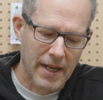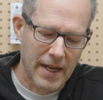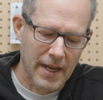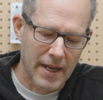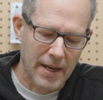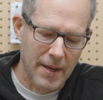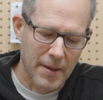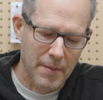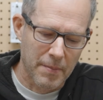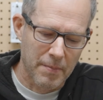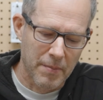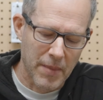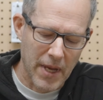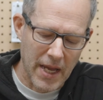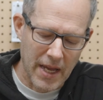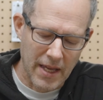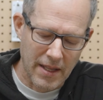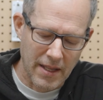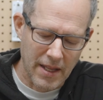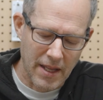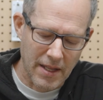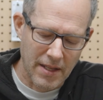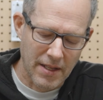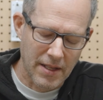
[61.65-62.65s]

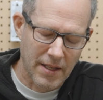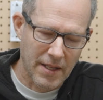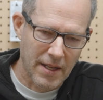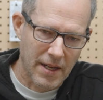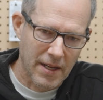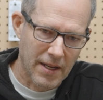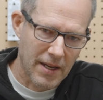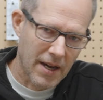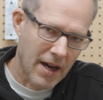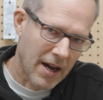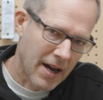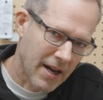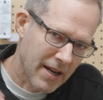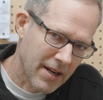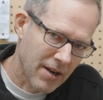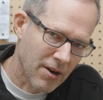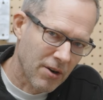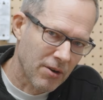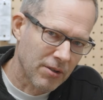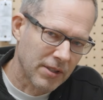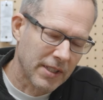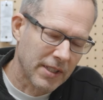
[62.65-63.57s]
And then the IR